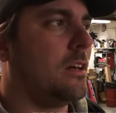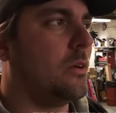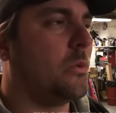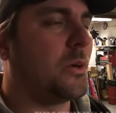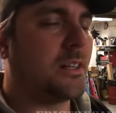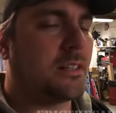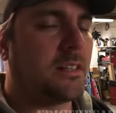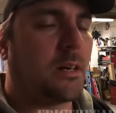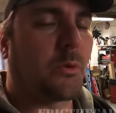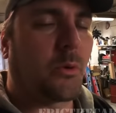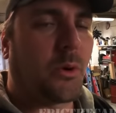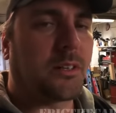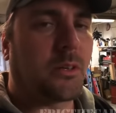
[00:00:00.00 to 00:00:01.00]
One of the
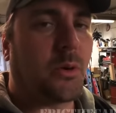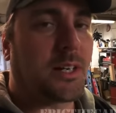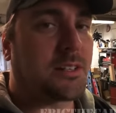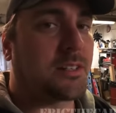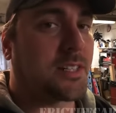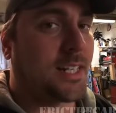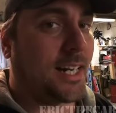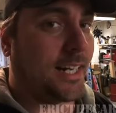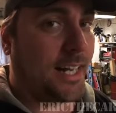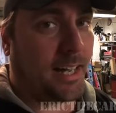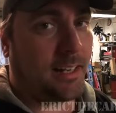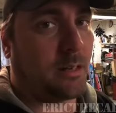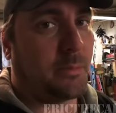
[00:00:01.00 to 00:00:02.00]
number one questions that I
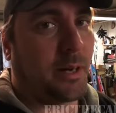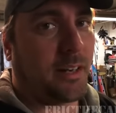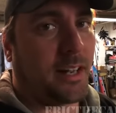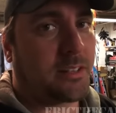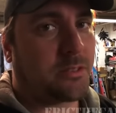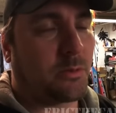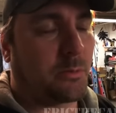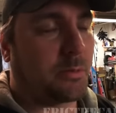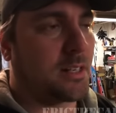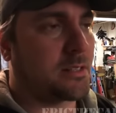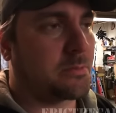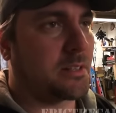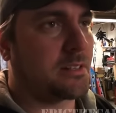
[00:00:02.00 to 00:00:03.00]
get about axle
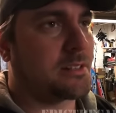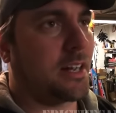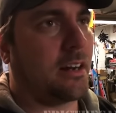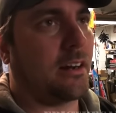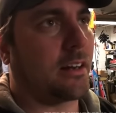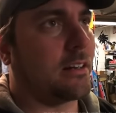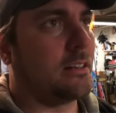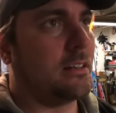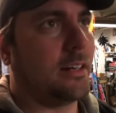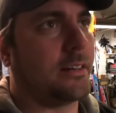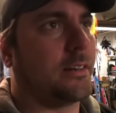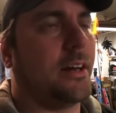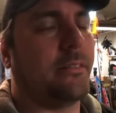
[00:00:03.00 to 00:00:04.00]
replacement is, Eric,
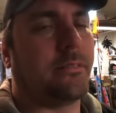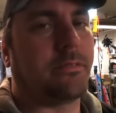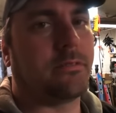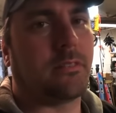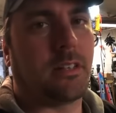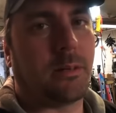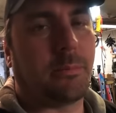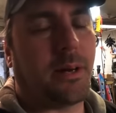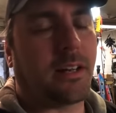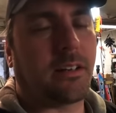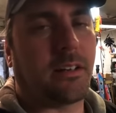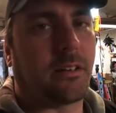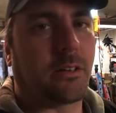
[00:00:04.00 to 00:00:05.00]
I don't have an
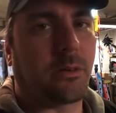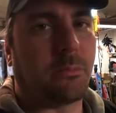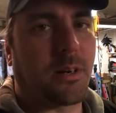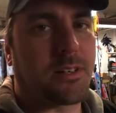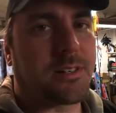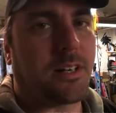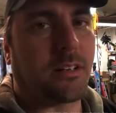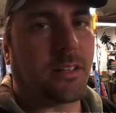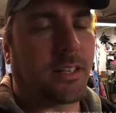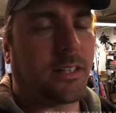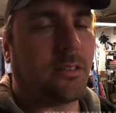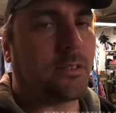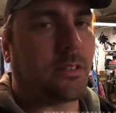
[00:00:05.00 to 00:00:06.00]
impact gun or compressed air
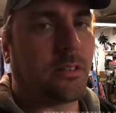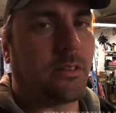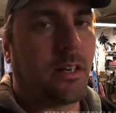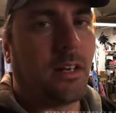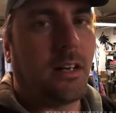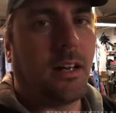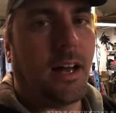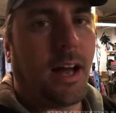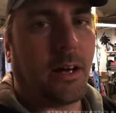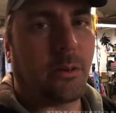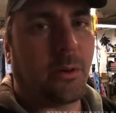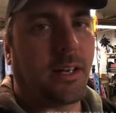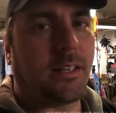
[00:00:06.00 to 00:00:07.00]
like you do.
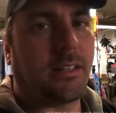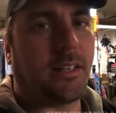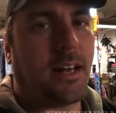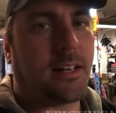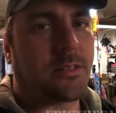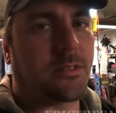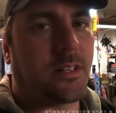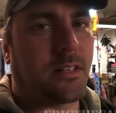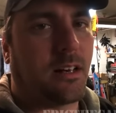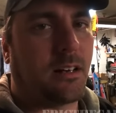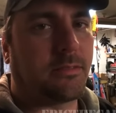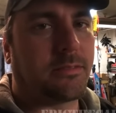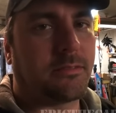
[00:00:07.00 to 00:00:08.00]
How do I get the axle nut
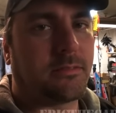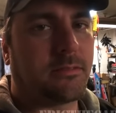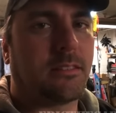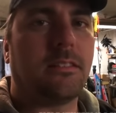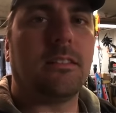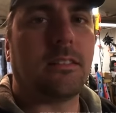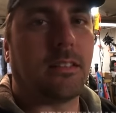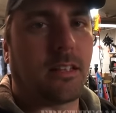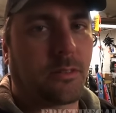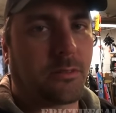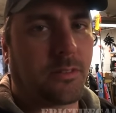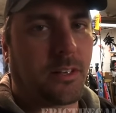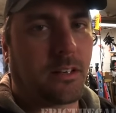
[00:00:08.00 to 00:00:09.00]
off?
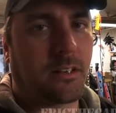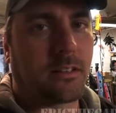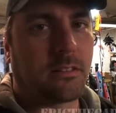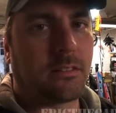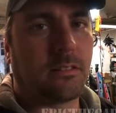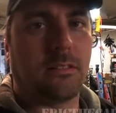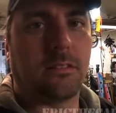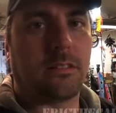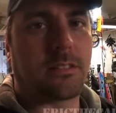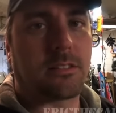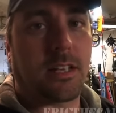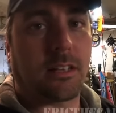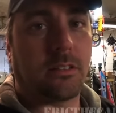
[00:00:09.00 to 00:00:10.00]
Never fear.
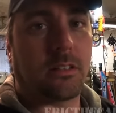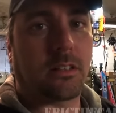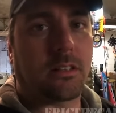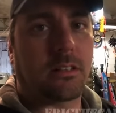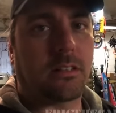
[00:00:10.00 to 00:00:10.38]
Let's take a look.